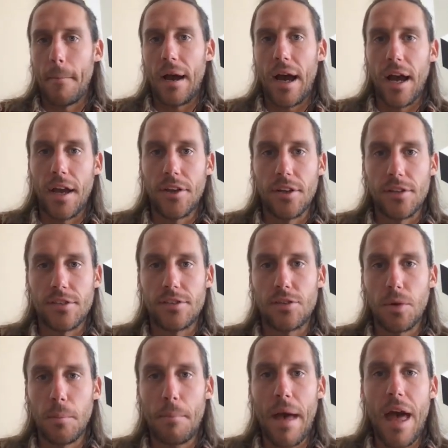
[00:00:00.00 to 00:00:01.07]
I used
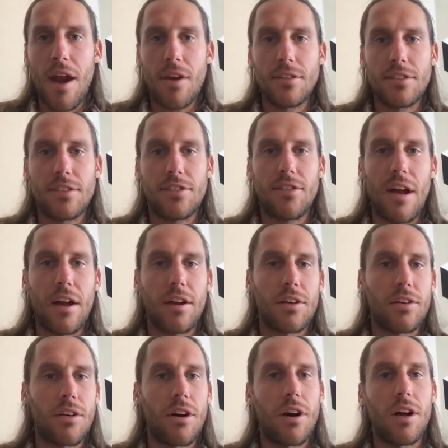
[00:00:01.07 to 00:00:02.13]
two patterns, Drag
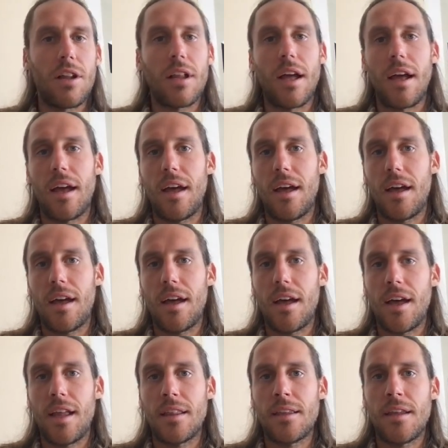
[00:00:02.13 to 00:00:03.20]
Roll
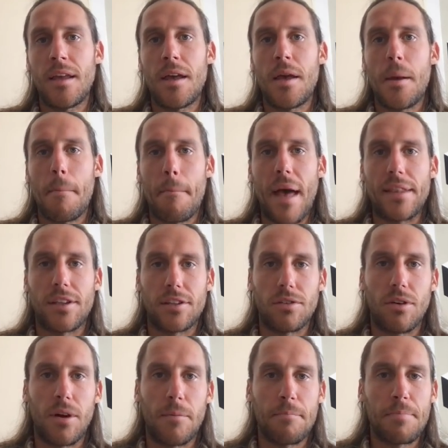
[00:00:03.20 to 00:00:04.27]
and Matador.